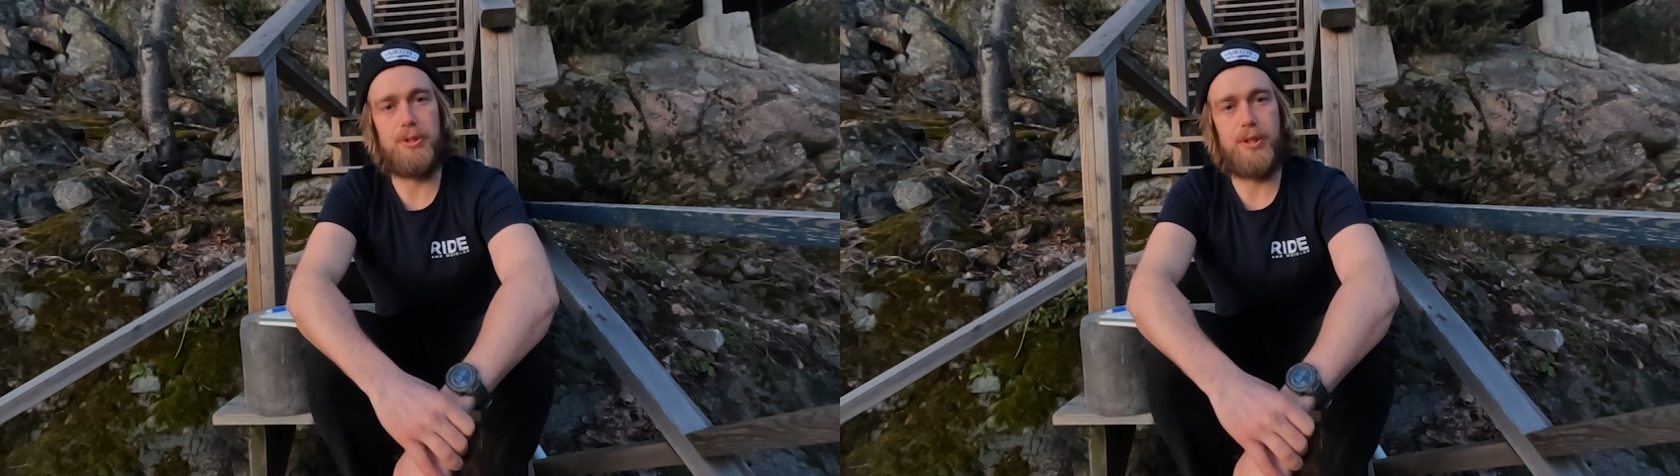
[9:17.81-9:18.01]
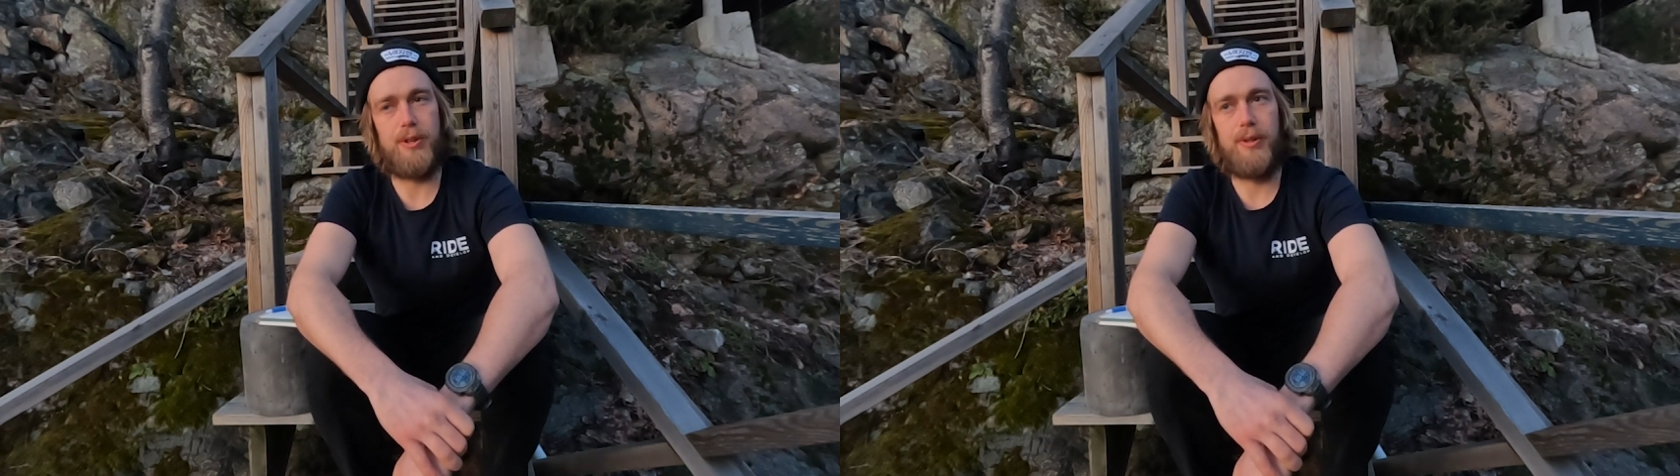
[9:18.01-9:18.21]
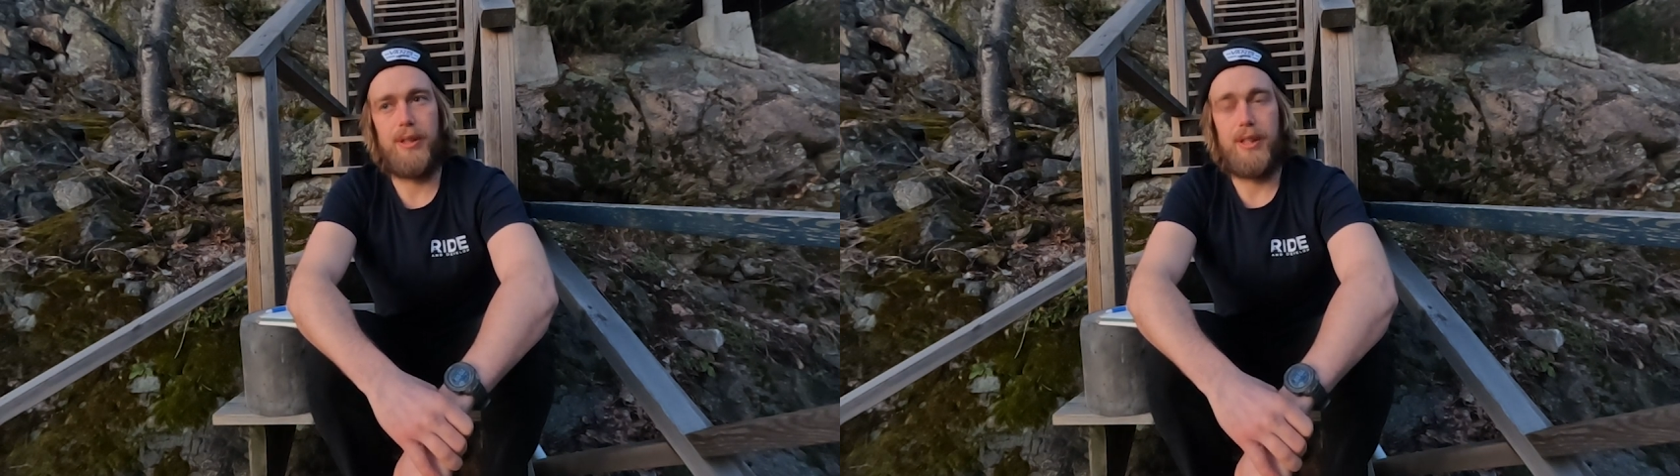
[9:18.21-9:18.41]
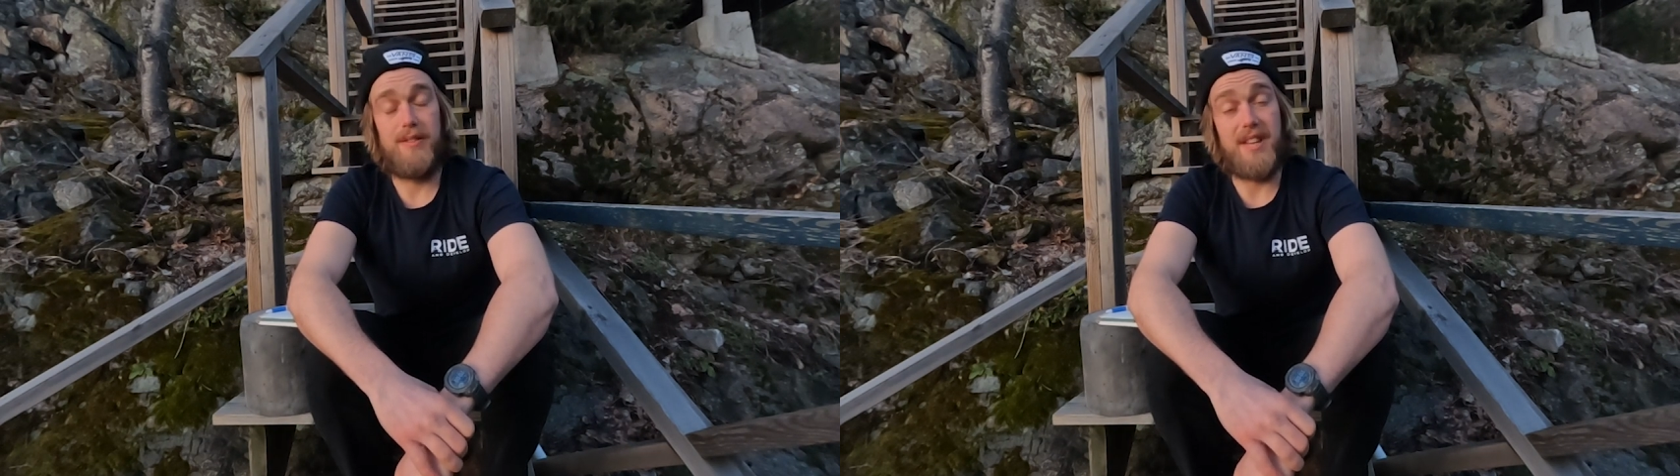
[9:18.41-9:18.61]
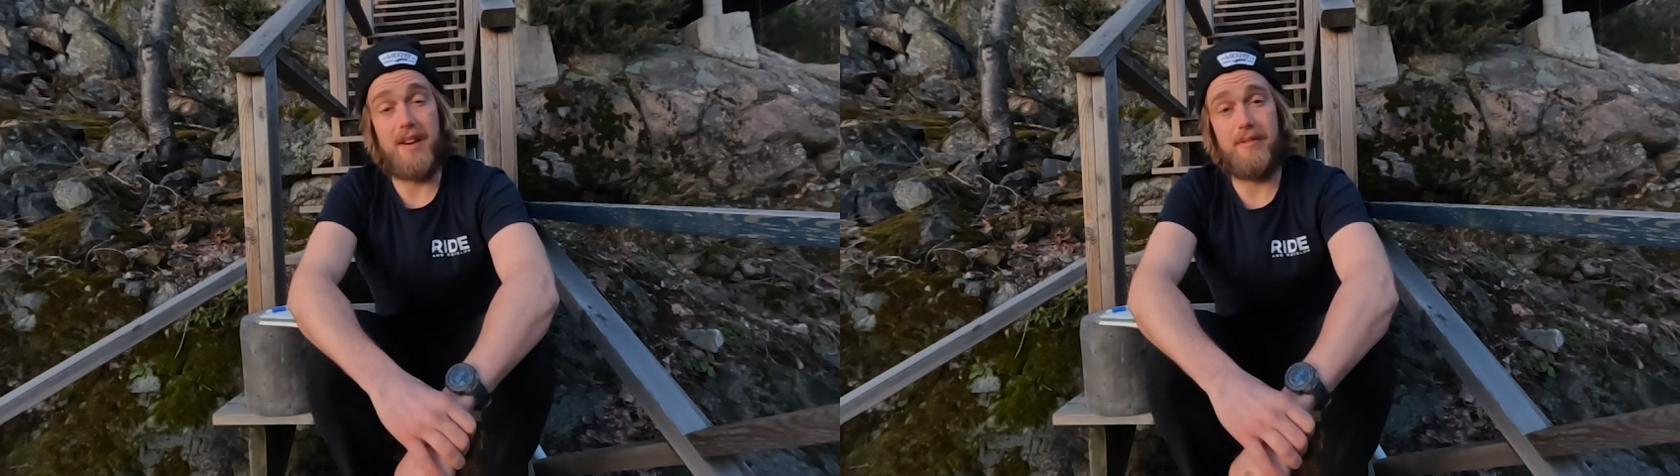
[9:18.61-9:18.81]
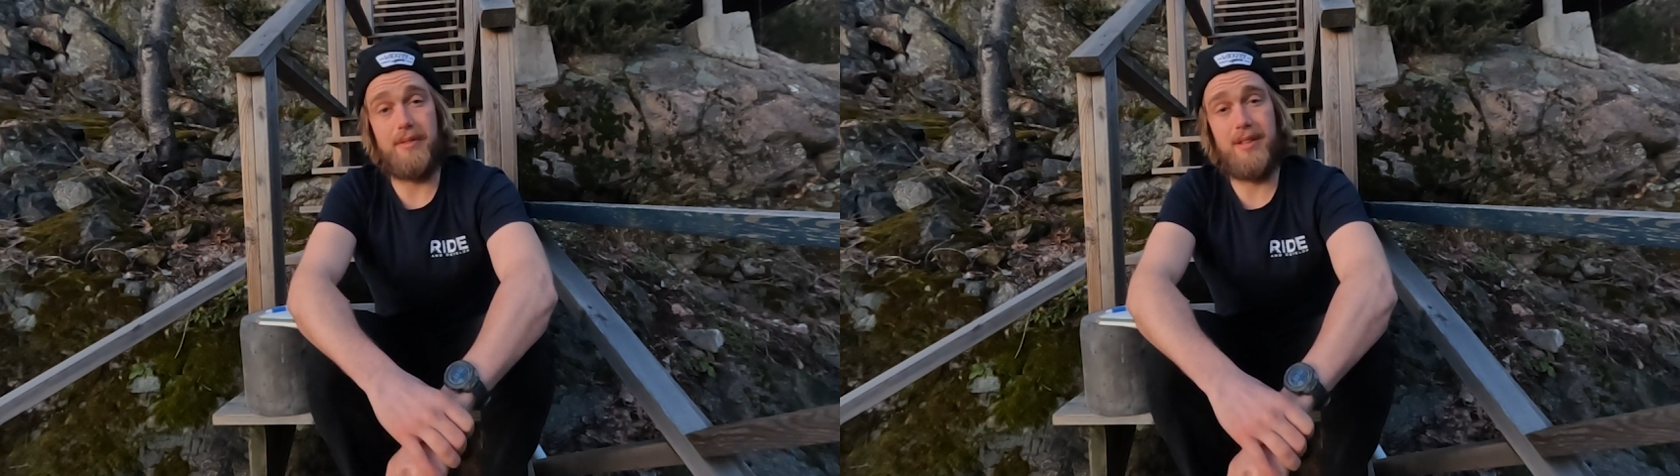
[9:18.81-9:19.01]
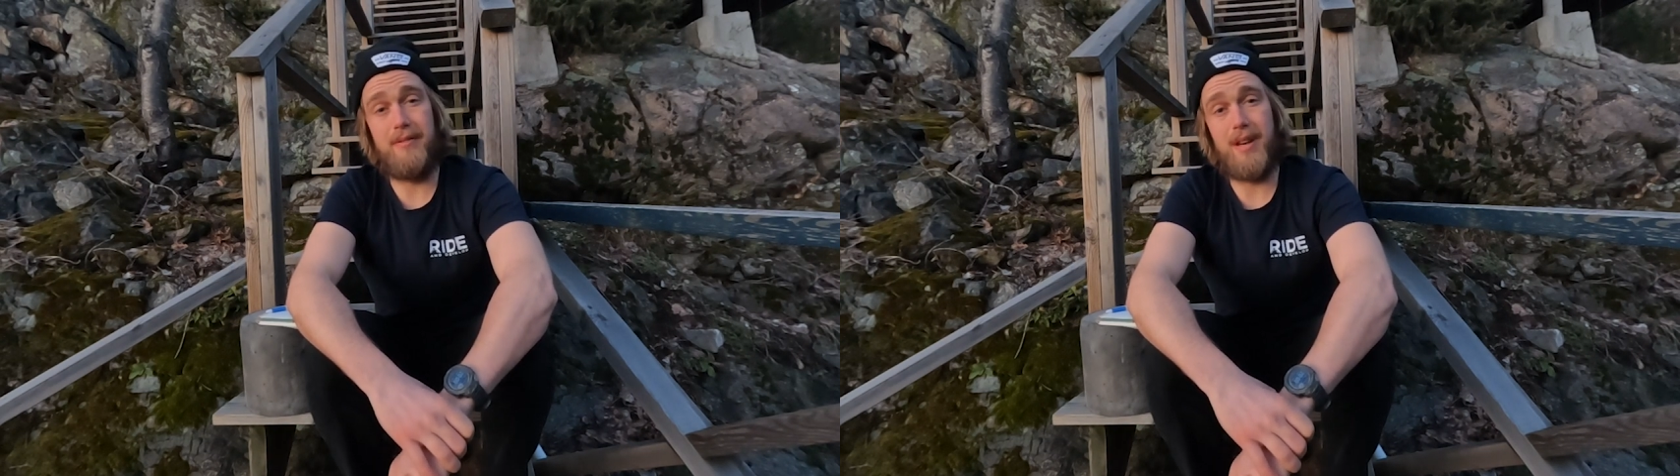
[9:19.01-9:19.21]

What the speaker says: So if you haven't ridden